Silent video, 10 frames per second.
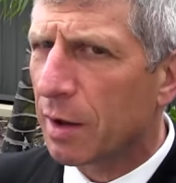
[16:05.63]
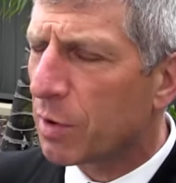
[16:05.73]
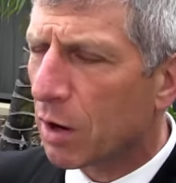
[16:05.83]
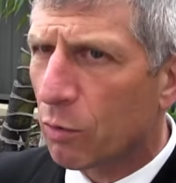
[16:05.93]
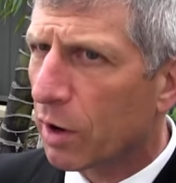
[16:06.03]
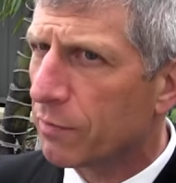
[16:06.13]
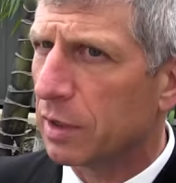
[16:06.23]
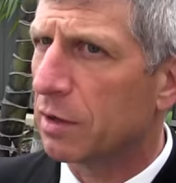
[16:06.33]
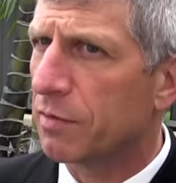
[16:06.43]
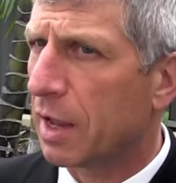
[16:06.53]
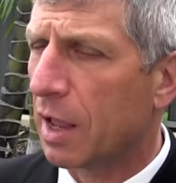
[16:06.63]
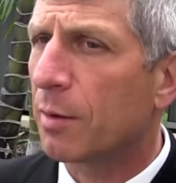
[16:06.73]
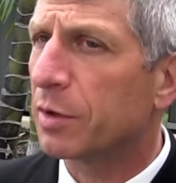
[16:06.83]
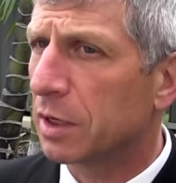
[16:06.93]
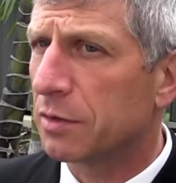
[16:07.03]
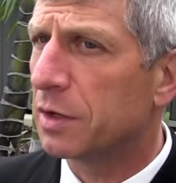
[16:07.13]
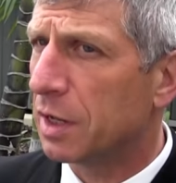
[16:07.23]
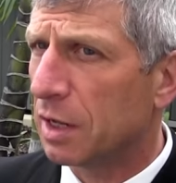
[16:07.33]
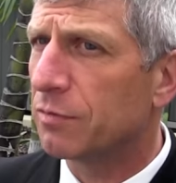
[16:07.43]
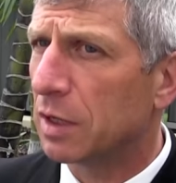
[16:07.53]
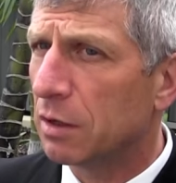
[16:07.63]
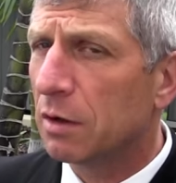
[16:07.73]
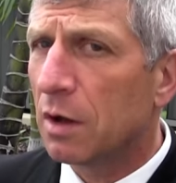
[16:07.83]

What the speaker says: I'm not aware of any of that happening in the Navy.